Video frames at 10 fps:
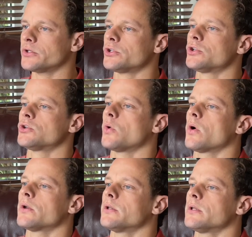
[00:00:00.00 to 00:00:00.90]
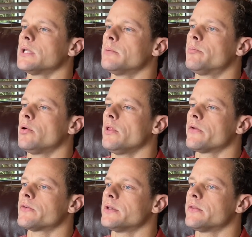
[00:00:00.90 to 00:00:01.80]
to shorten and pull
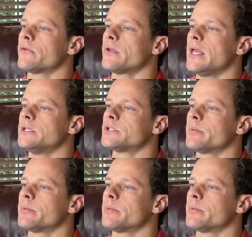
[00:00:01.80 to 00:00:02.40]
us into this hinged